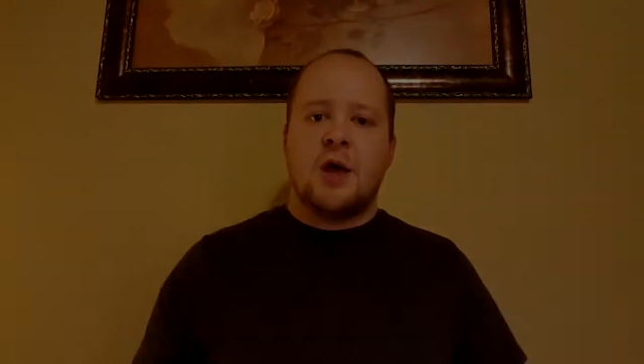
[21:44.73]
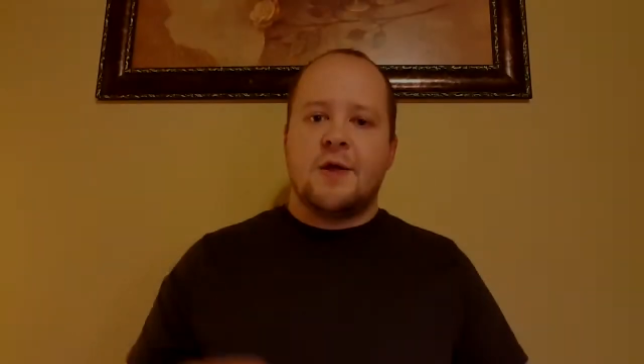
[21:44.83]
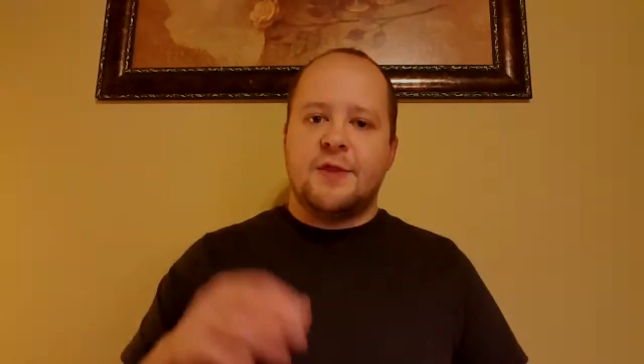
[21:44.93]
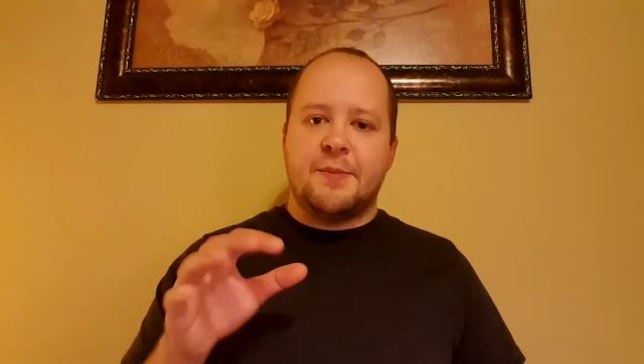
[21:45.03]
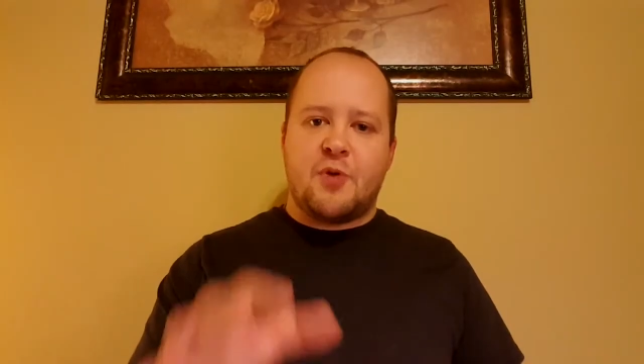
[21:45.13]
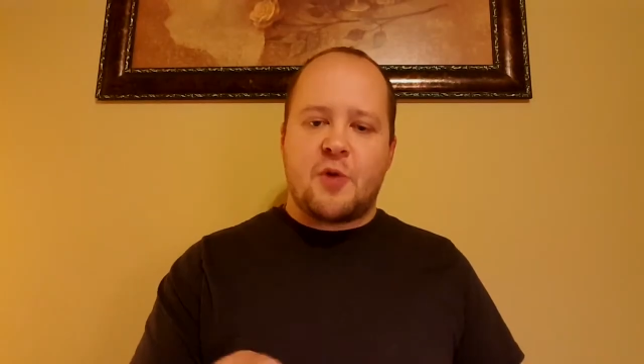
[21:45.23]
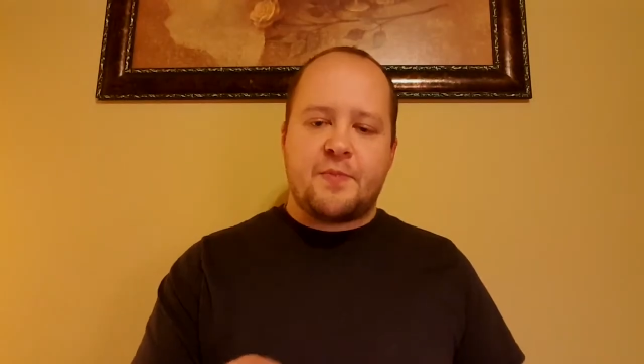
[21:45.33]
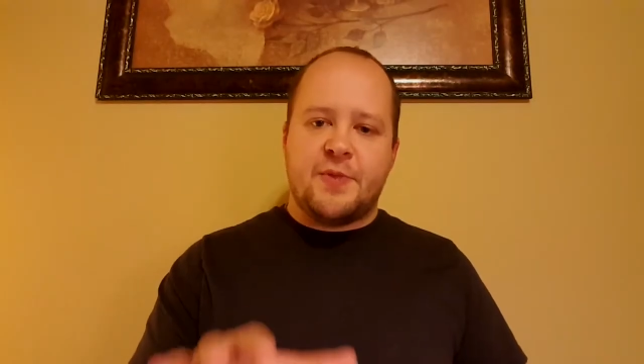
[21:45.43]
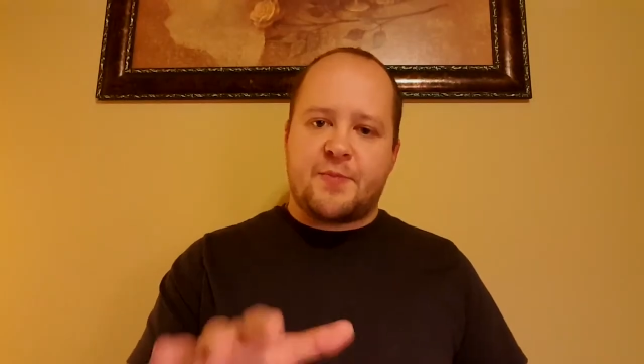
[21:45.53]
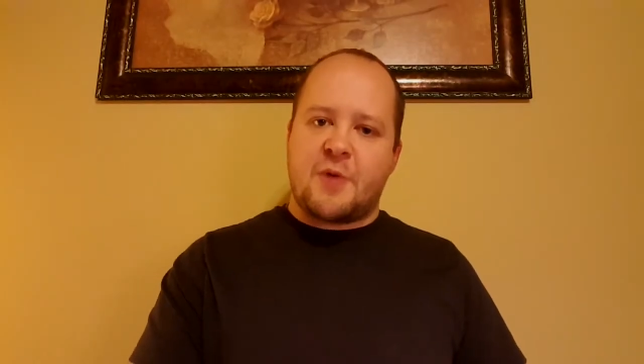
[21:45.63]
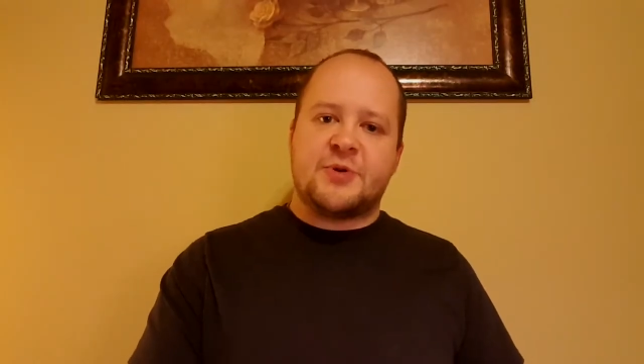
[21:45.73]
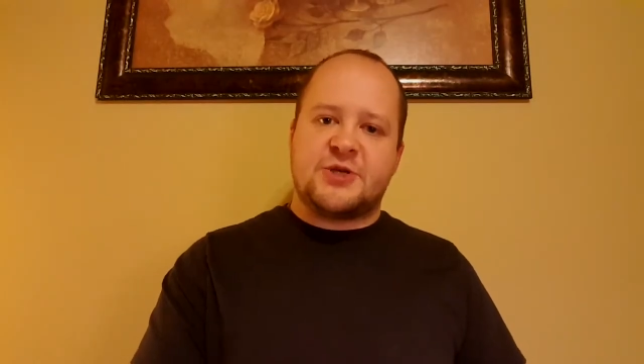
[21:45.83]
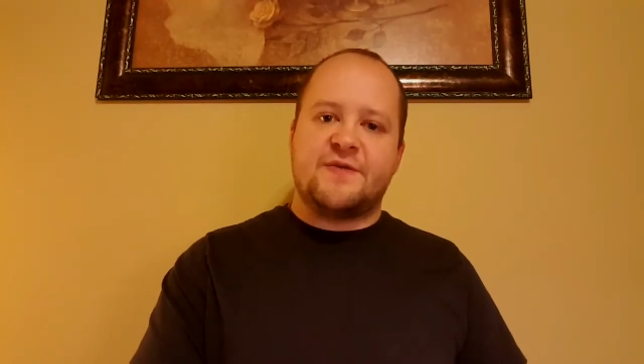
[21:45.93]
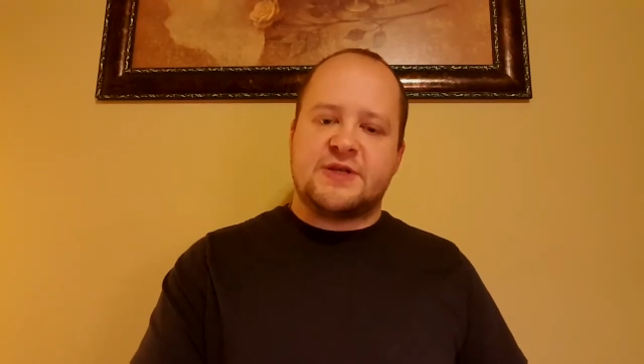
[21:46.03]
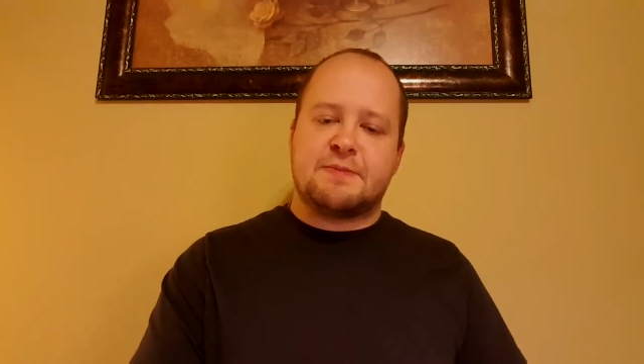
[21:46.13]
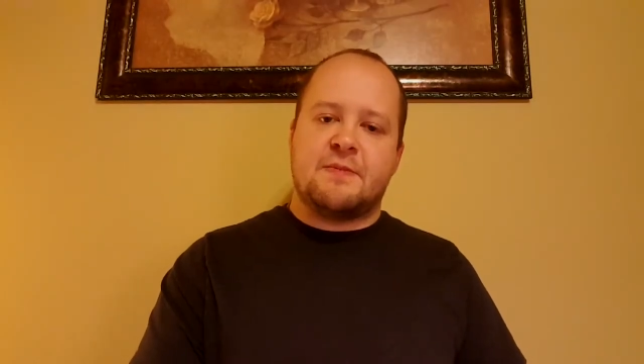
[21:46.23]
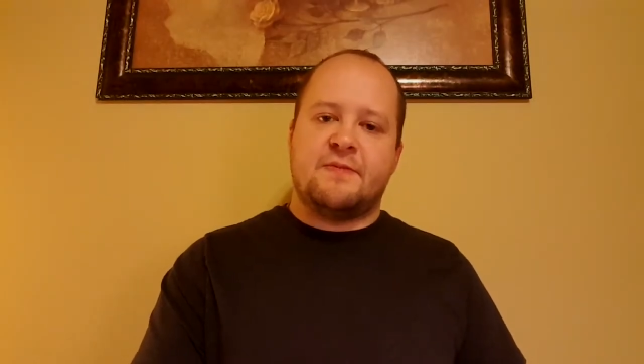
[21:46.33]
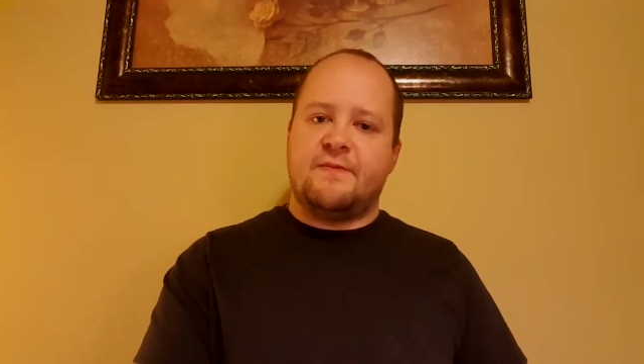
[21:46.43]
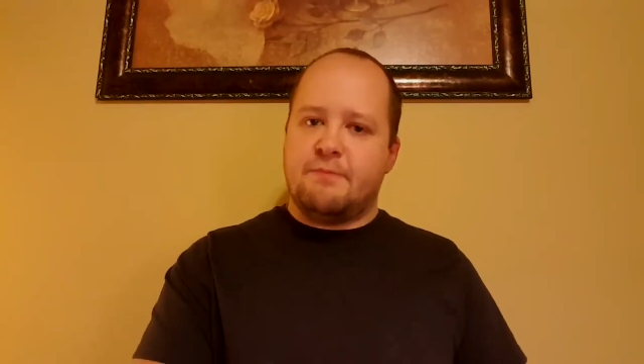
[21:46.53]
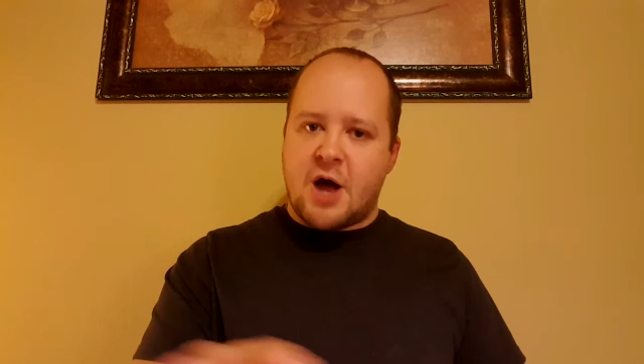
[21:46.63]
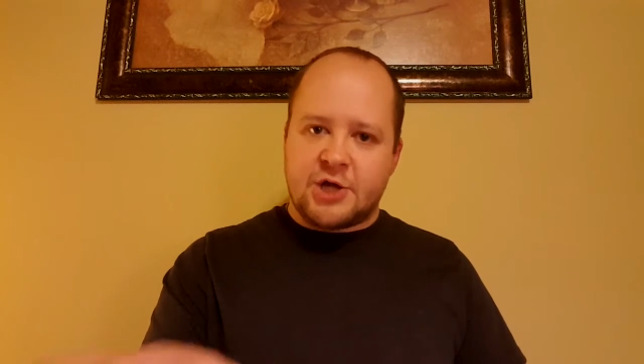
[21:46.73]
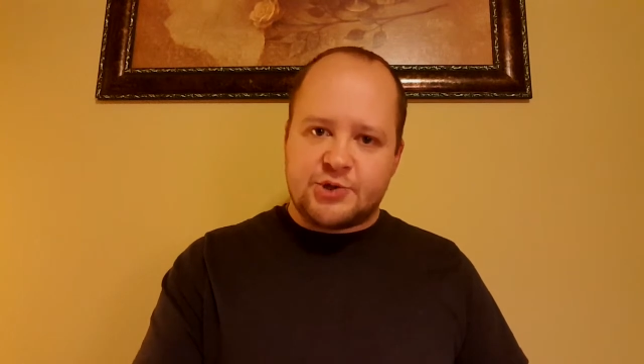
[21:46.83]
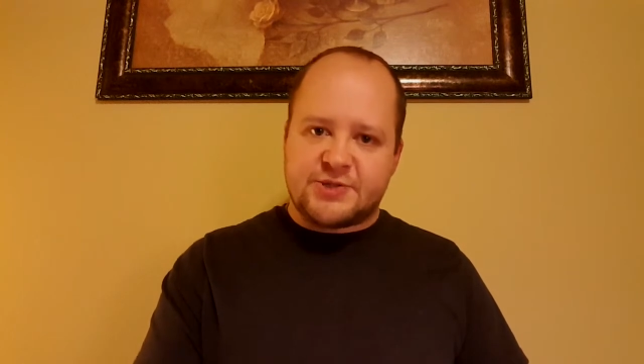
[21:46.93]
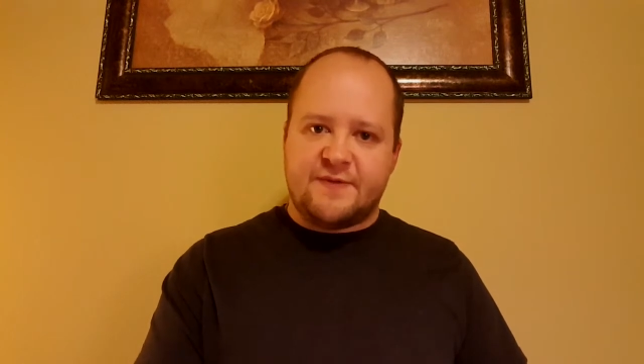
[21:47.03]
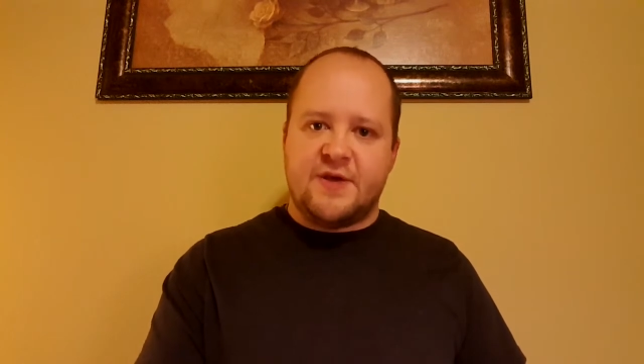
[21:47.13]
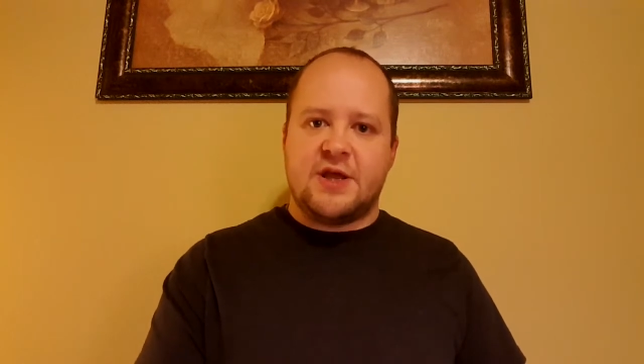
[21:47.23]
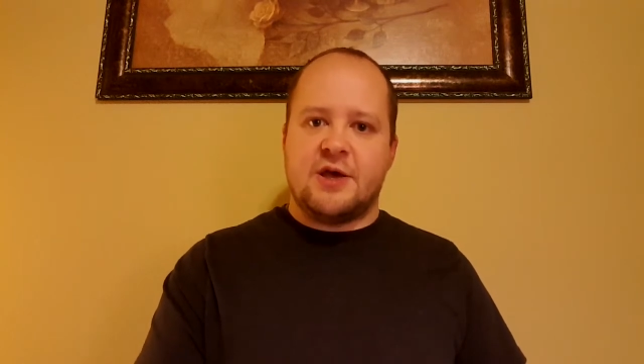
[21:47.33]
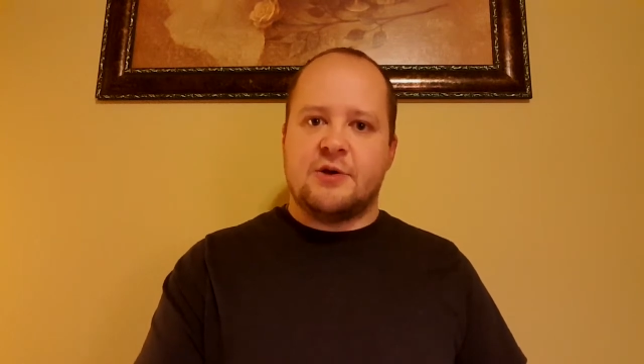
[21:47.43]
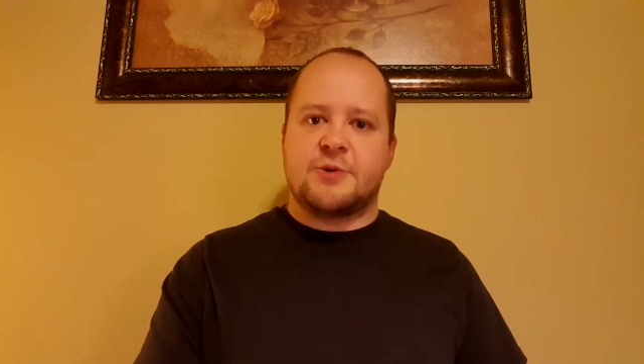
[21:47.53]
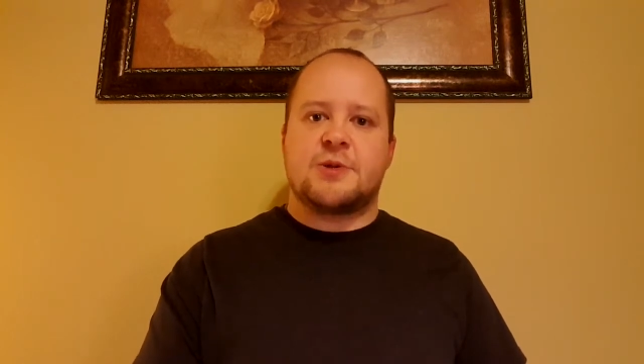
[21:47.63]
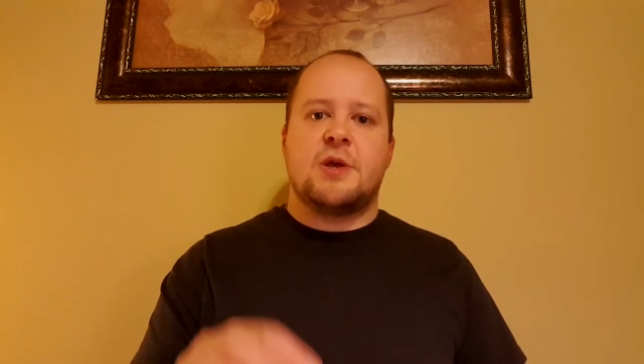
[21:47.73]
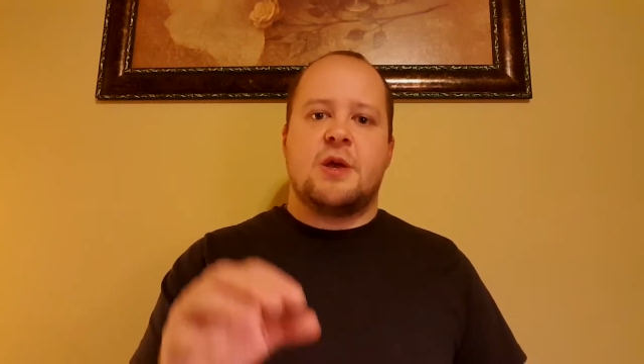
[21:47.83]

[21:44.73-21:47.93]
The purpose of these modules and videos,